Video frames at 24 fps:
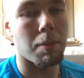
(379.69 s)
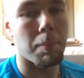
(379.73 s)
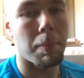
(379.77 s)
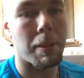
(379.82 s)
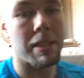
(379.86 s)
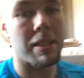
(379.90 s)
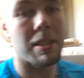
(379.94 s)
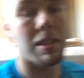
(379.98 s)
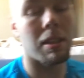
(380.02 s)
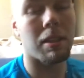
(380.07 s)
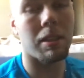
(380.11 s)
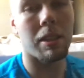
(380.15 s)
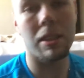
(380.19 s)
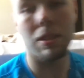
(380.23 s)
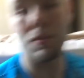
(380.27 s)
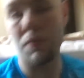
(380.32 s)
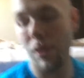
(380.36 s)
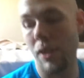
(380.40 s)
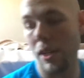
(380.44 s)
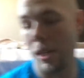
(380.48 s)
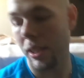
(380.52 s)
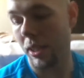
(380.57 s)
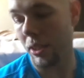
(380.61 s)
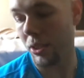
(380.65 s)
Basically, this
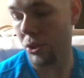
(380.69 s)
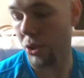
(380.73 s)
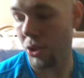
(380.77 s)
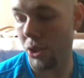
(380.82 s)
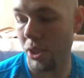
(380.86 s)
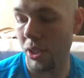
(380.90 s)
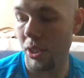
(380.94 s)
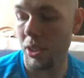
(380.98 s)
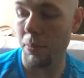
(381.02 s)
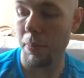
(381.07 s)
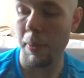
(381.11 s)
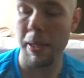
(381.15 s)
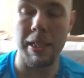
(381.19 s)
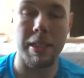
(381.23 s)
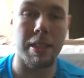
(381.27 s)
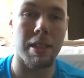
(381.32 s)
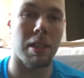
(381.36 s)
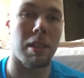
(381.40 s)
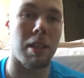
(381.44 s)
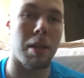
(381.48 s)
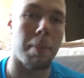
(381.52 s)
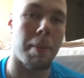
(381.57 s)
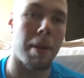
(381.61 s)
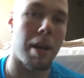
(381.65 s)
vlog is just
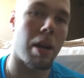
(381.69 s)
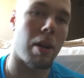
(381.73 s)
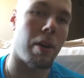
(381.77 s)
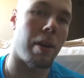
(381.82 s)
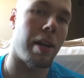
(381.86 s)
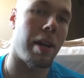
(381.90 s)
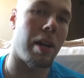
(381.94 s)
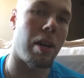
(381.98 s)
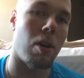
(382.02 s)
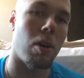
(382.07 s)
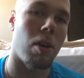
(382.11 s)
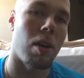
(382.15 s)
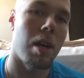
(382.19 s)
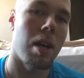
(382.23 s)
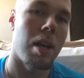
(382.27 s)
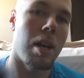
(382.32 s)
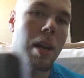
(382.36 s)
basically about how